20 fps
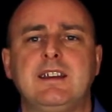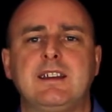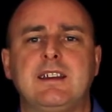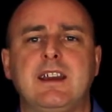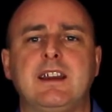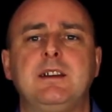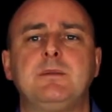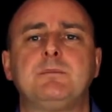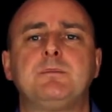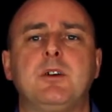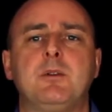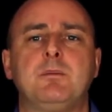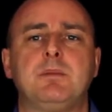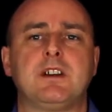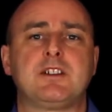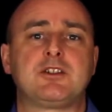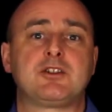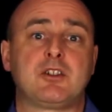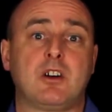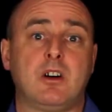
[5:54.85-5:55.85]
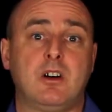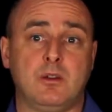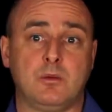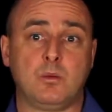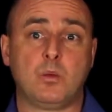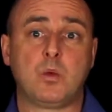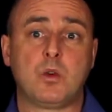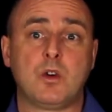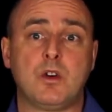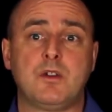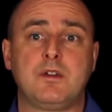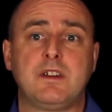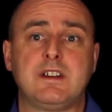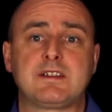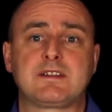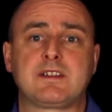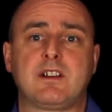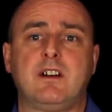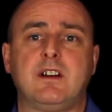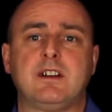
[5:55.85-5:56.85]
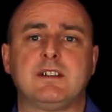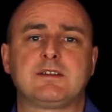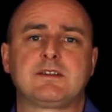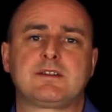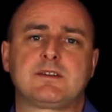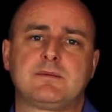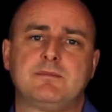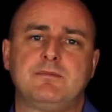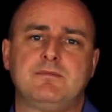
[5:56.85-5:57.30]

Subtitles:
getting published on worthy sites.